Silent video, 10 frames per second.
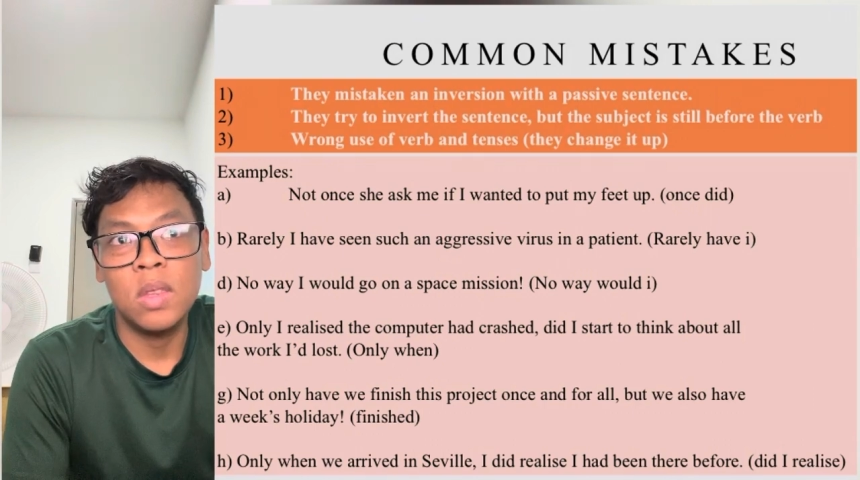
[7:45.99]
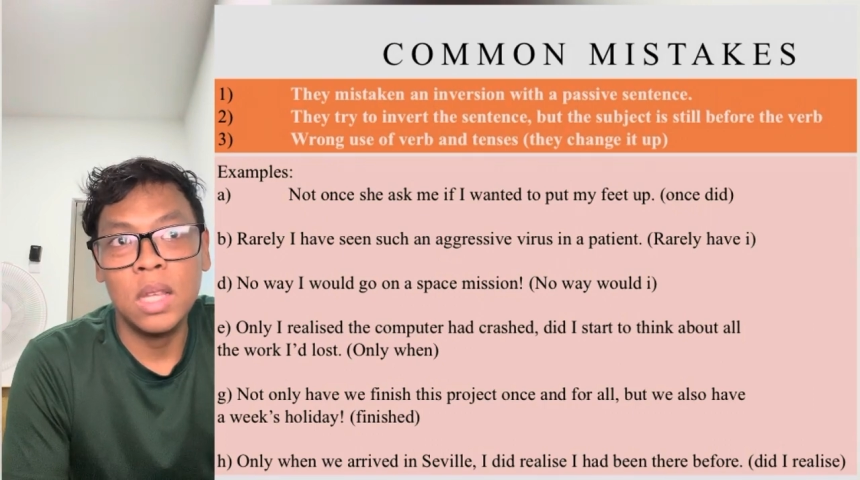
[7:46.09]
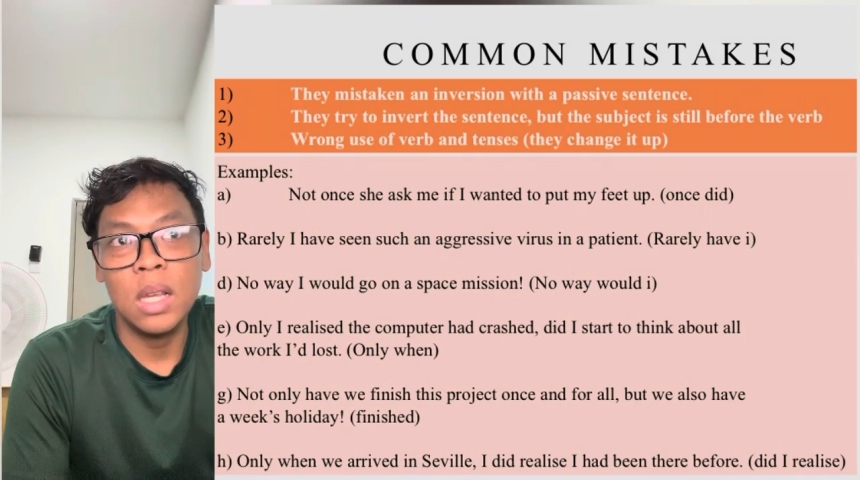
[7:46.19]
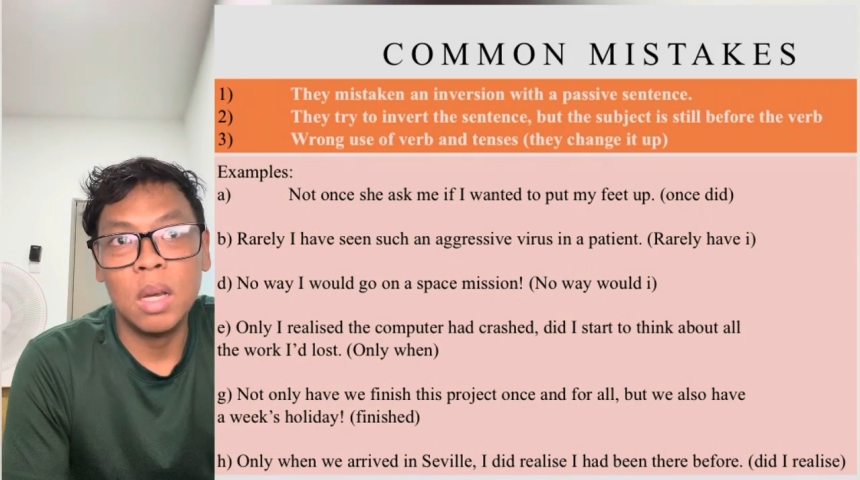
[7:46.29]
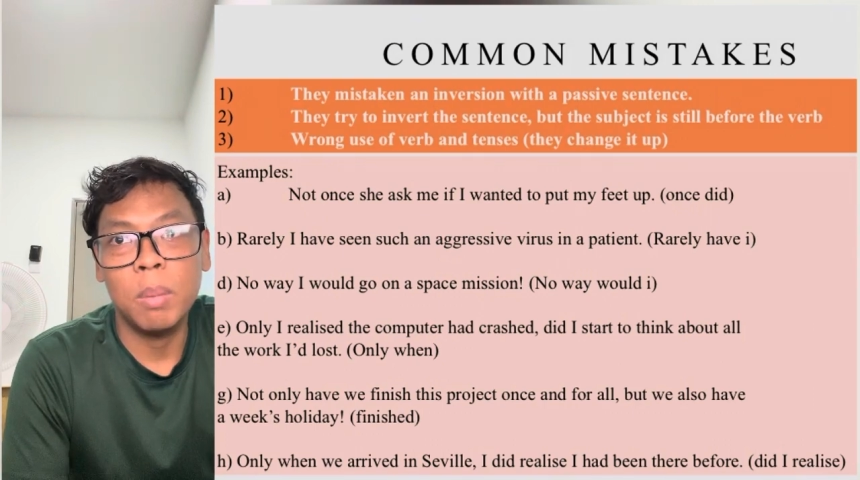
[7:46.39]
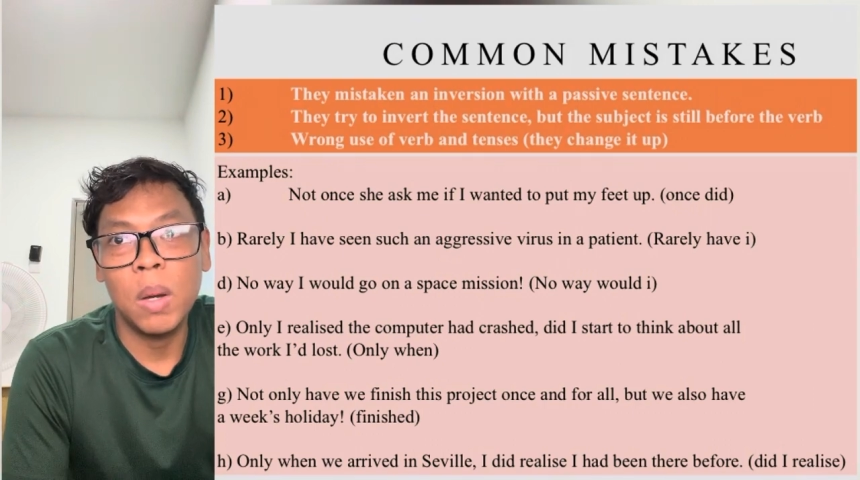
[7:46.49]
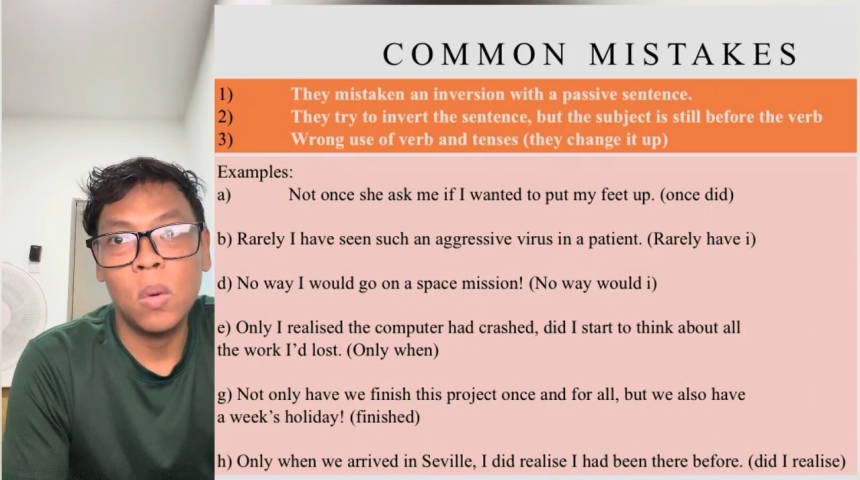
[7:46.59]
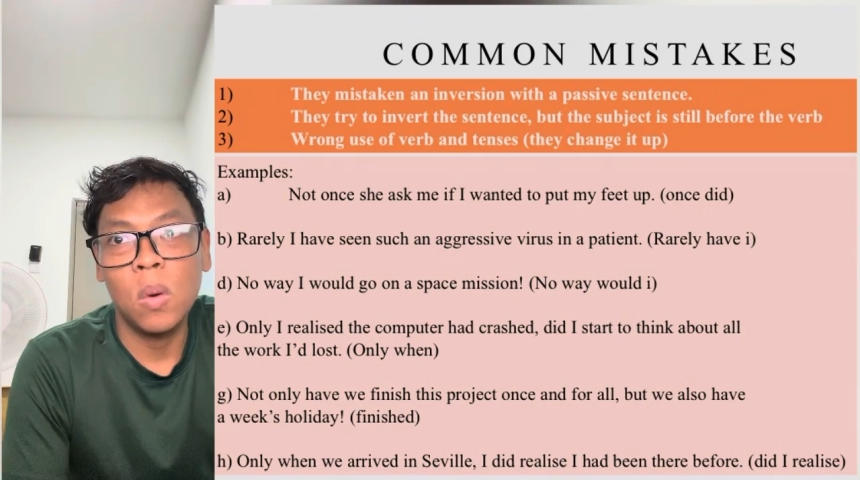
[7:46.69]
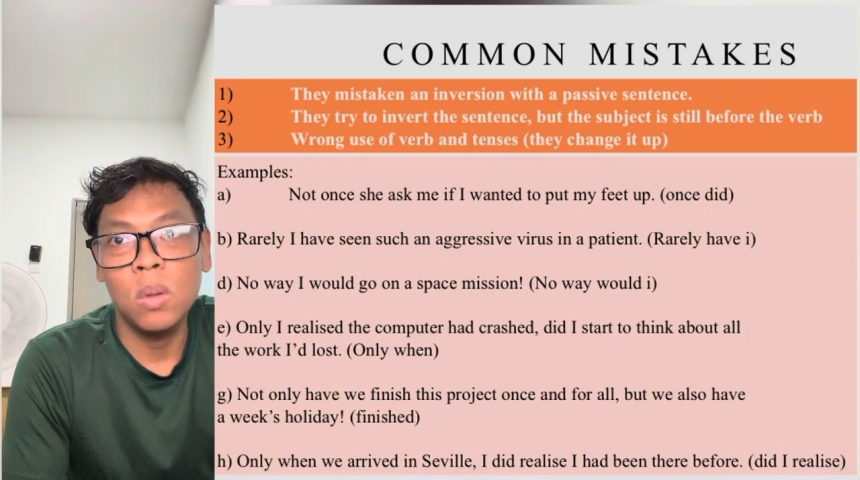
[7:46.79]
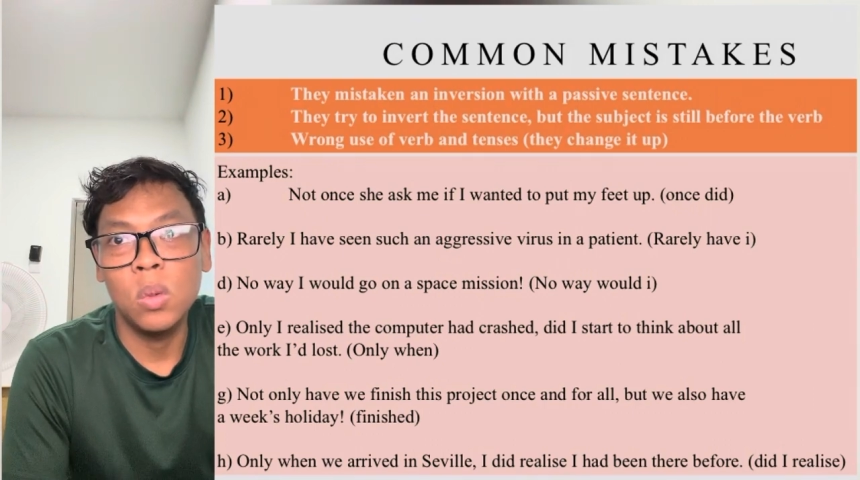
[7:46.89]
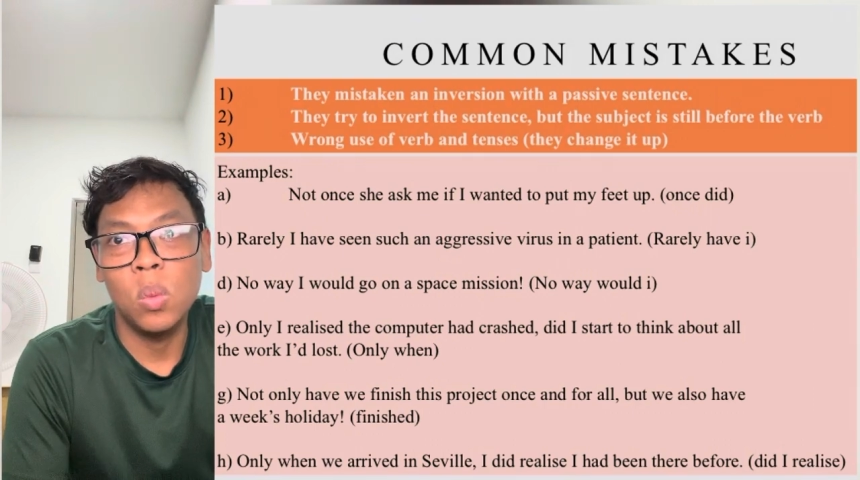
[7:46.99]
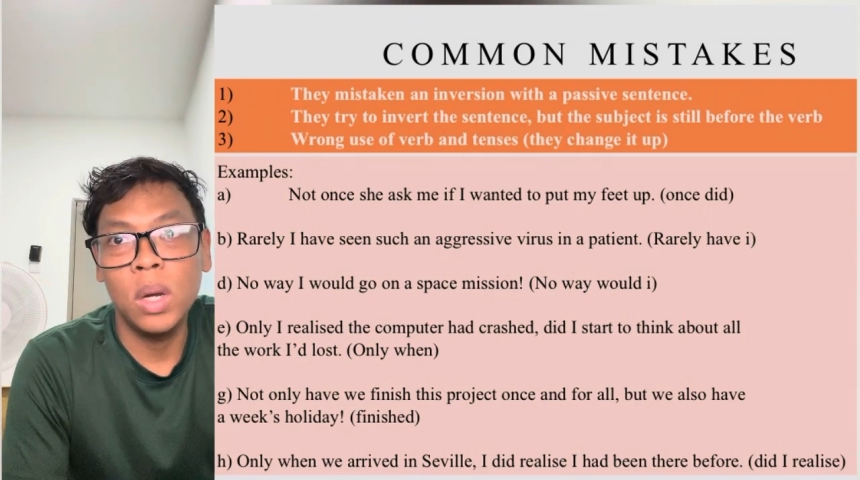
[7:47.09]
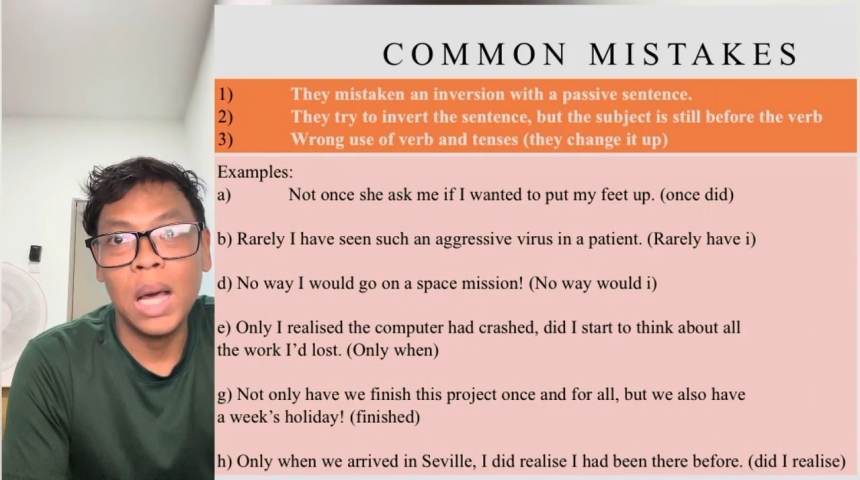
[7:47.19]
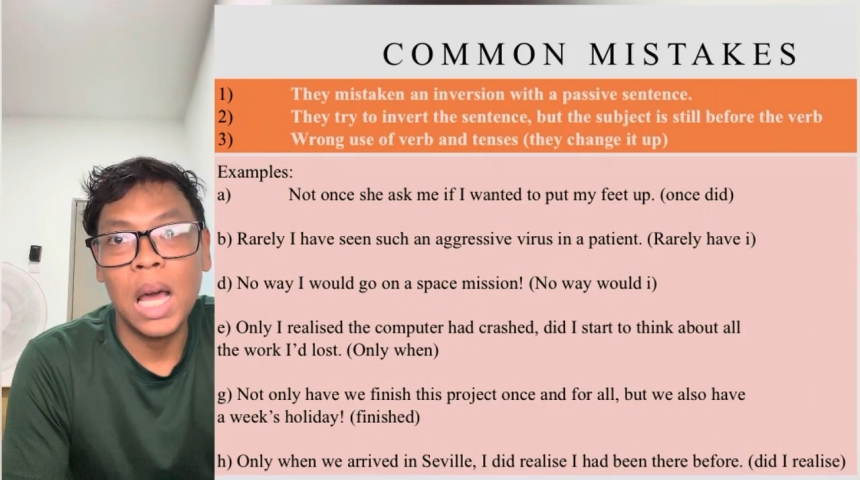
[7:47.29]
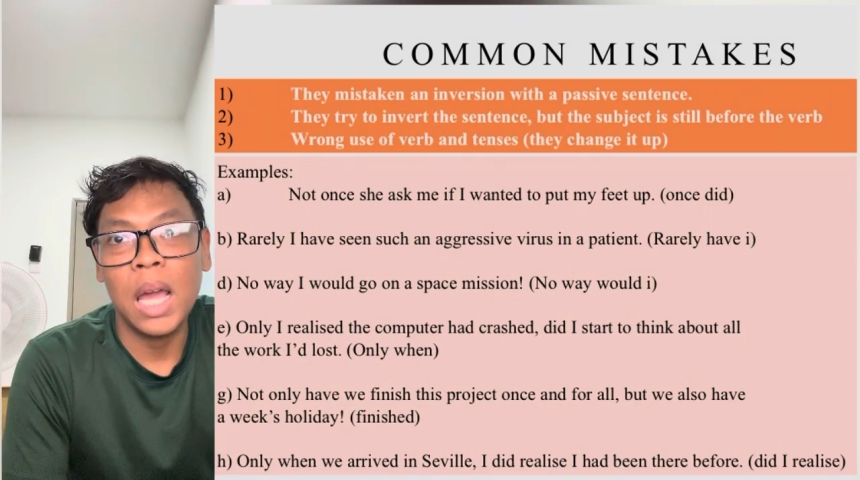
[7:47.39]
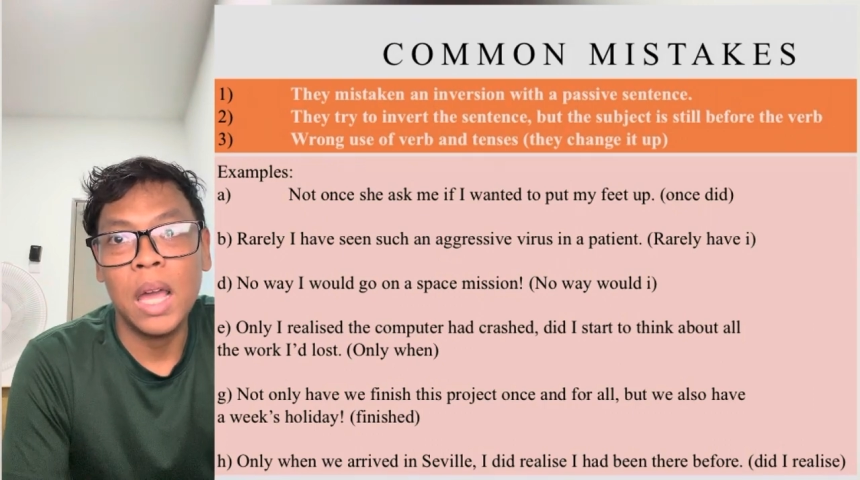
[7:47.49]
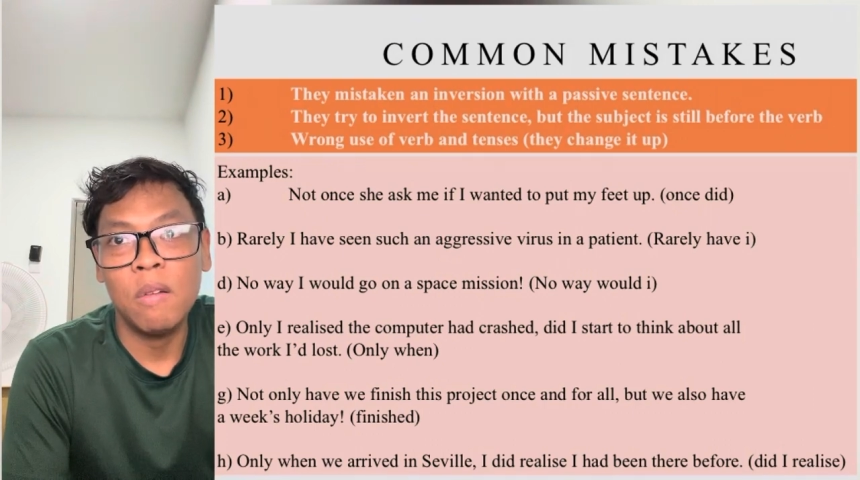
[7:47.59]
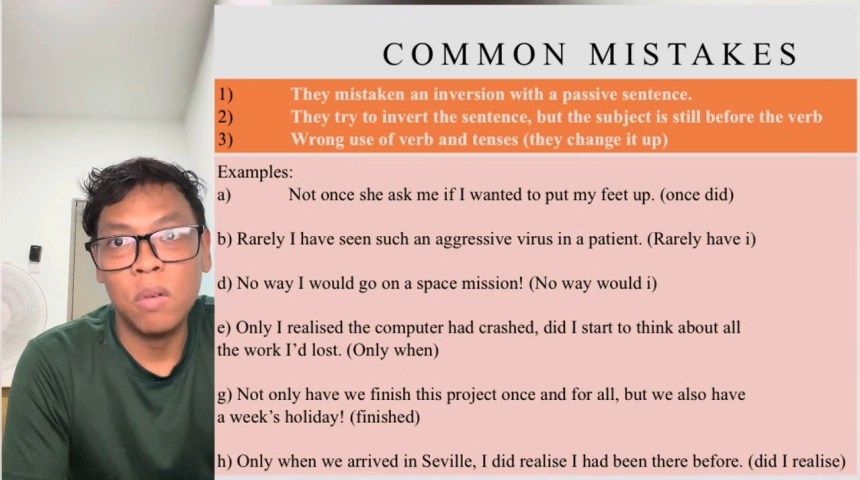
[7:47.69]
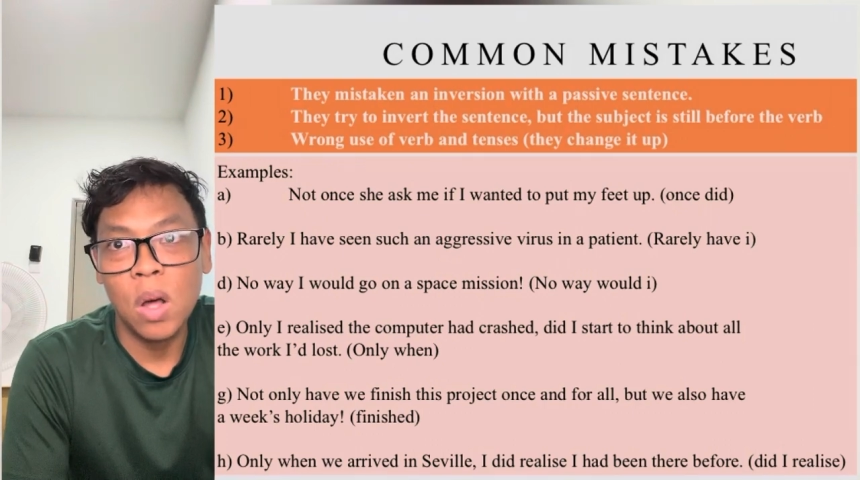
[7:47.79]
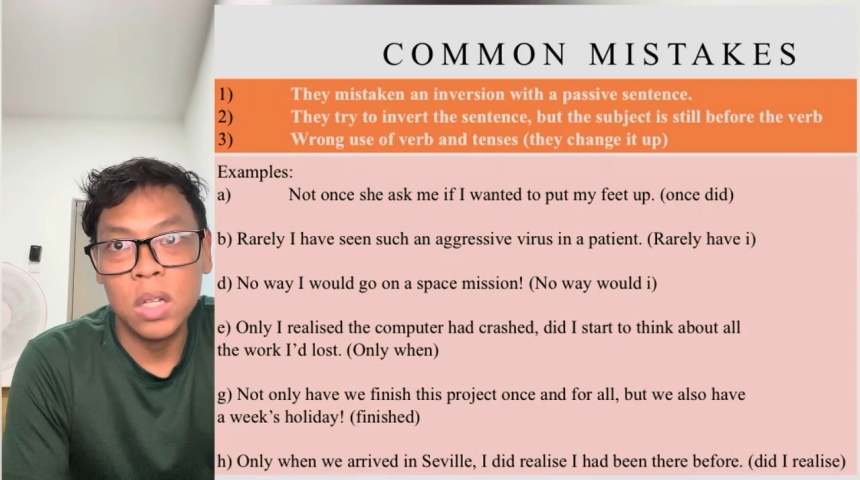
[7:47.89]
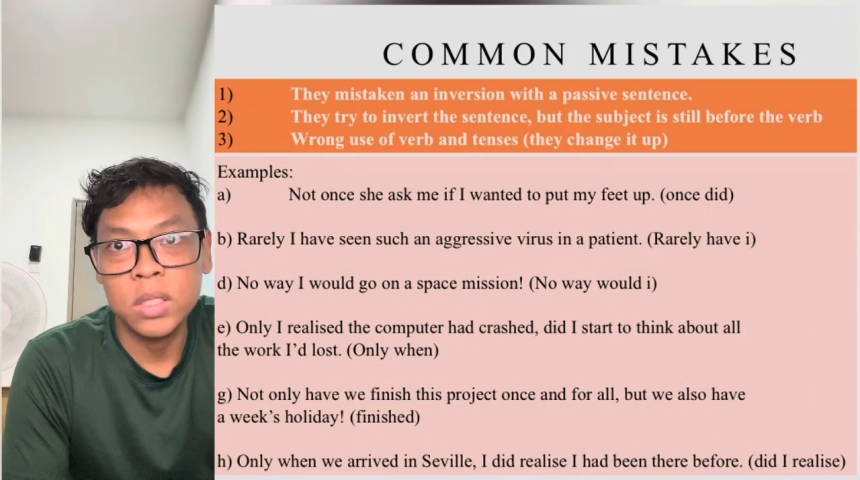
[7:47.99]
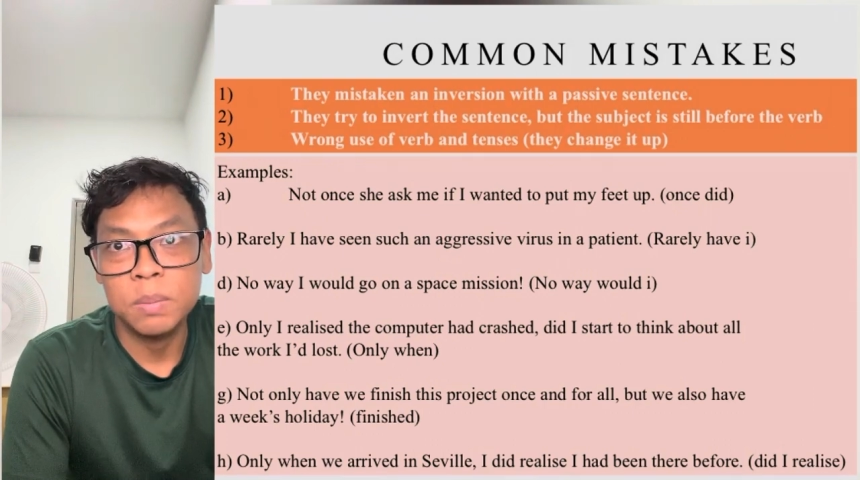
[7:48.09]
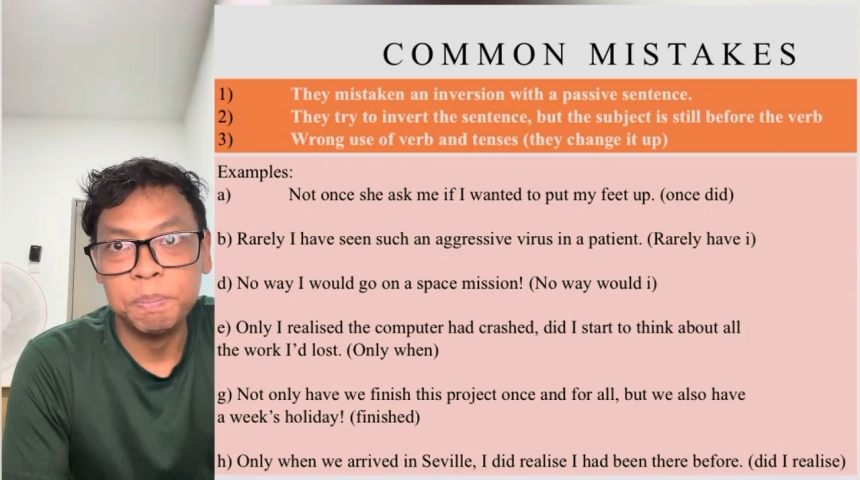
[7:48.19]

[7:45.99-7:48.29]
think about all the work I have lost.